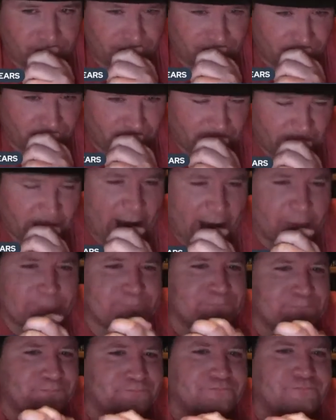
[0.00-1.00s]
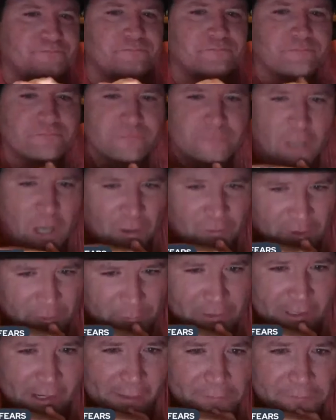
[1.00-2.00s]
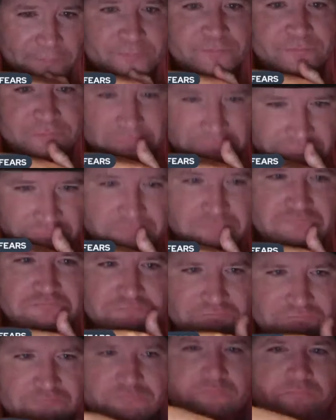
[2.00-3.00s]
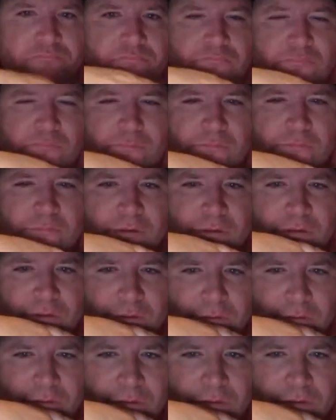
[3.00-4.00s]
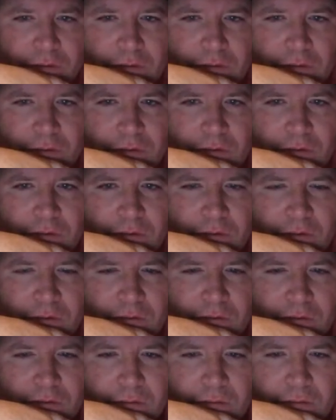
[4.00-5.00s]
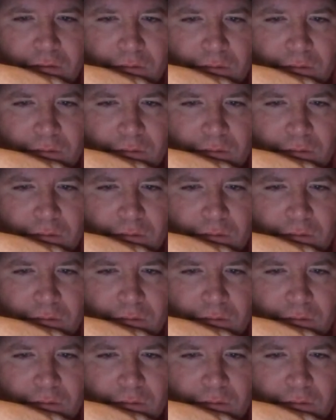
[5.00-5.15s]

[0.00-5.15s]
Yeah. Oh, there of we go. I'll have it turned off. So let me turn let me turn